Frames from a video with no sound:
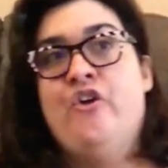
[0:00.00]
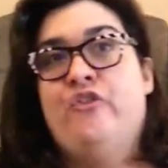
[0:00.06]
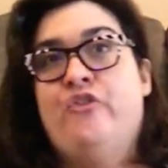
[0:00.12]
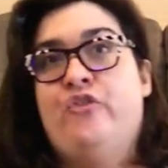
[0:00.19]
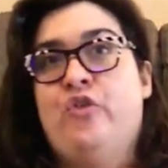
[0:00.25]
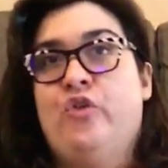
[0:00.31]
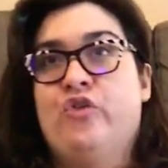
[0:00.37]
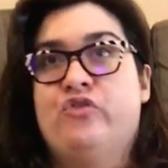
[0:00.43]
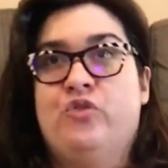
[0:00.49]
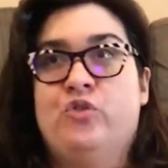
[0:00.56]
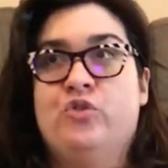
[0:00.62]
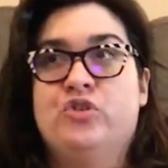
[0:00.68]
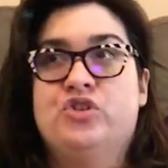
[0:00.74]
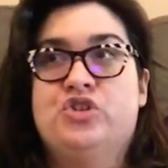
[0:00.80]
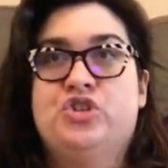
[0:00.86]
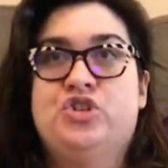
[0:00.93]
4,
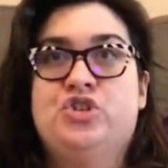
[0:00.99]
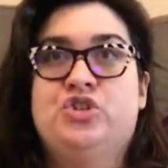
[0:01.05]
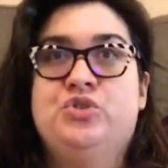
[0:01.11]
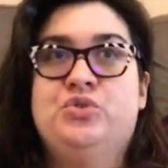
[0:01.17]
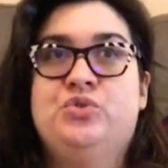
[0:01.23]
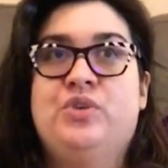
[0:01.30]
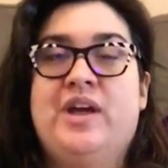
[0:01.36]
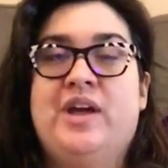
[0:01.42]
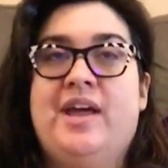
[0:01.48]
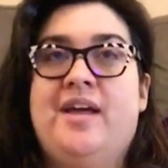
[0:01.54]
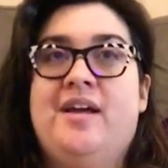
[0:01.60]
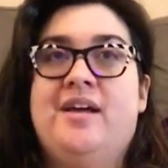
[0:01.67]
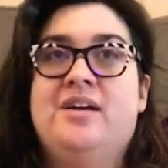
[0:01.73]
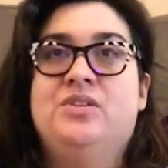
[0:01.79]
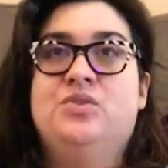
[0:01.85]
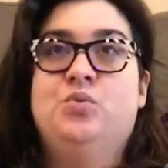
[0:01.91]
4, 2,
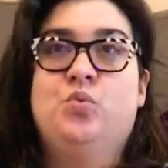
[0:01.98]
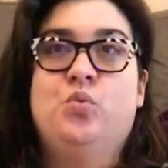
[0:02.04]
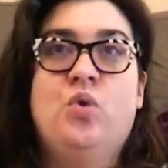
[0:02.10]
and